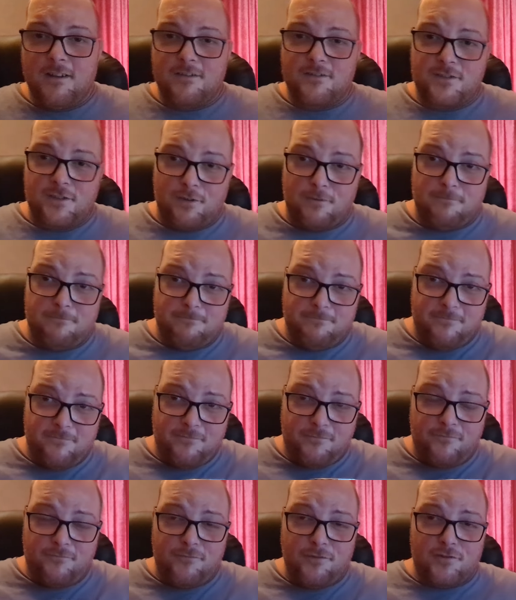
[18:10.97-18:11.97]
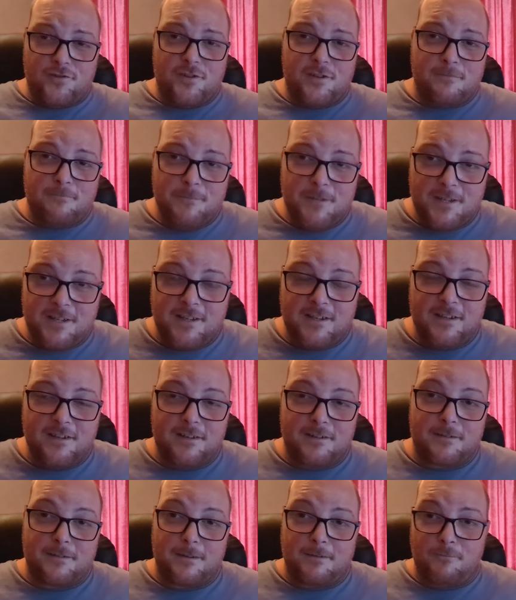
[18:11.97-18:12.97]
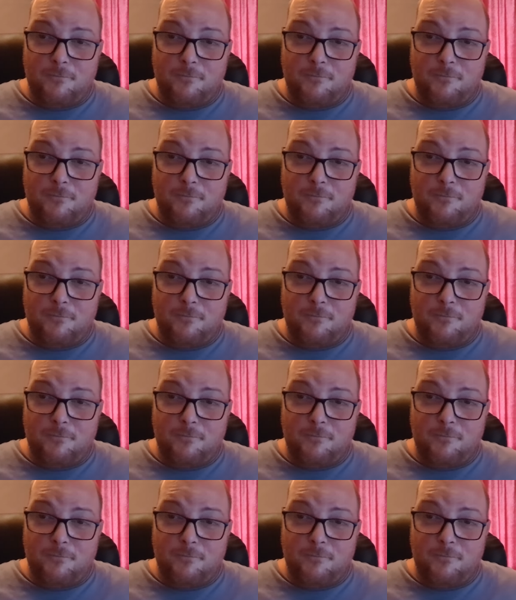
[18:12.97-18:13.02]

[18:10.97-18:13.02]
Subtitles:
So, future me here,